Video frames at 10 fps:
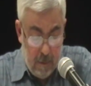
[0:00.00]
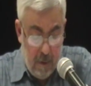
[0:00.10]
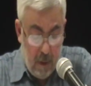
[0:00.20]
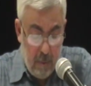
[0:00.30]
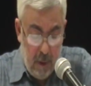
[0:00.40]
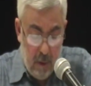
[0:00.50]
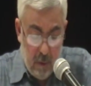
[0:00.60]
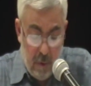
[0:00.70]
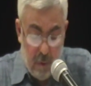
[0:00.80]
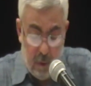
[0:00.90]
The Armenian
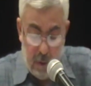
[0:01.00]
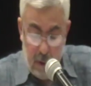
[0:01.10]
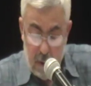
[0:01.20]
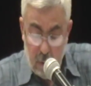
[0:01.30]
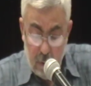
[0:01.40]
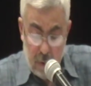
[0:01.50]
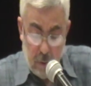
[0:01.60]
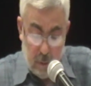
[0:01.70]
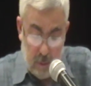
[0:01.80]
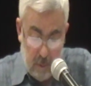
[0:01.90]
authorities
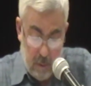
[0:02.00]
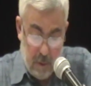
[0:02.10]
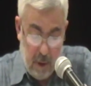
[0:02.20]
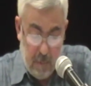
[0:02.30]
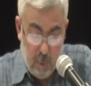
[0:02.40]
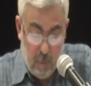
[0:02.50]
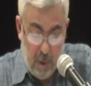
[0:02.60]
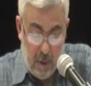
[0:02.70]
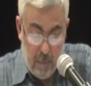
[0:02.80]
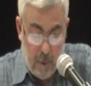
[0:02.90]
also seem to
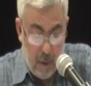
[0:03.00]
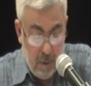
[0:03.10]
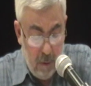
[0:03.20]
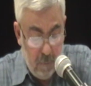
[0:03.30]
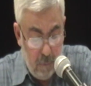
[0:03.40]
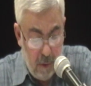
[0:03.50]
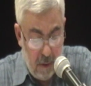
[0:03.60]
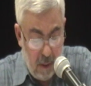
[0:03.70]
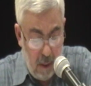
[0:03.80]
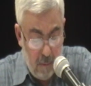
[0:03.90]
be departing from the
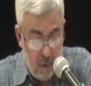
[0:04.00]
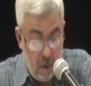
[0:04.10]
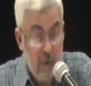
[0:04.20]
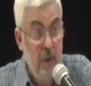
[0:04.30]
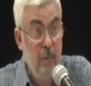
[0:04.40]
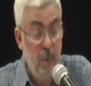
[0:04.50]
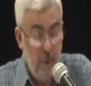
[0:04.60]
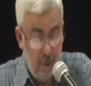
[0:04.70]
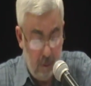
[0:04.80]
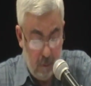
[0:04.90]
same starting
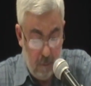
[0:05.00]
point